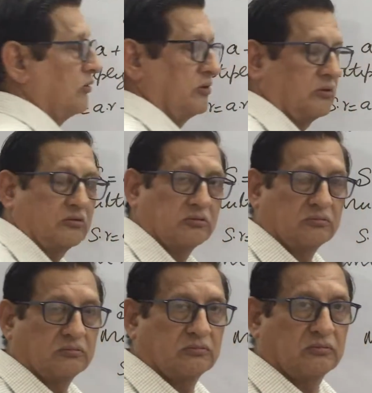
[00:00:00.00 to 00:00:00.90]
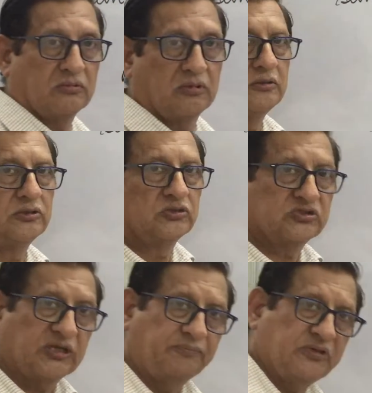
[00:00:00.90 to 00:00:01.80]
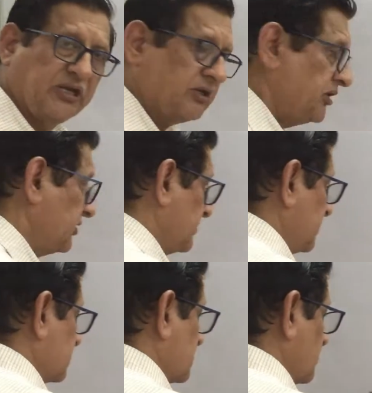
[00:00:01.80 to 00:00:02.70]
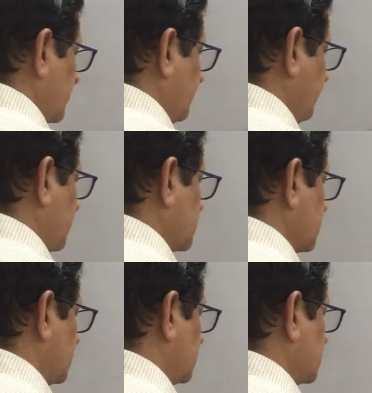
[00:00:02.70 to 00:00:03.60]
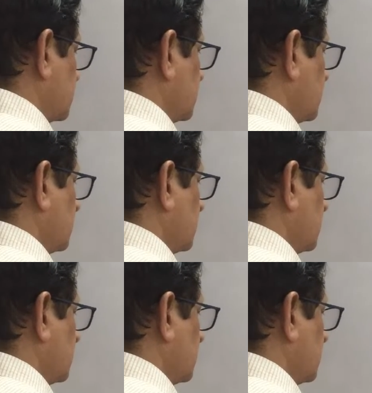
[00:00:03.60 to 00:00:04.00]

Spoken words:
or not? Subtracting these two equations,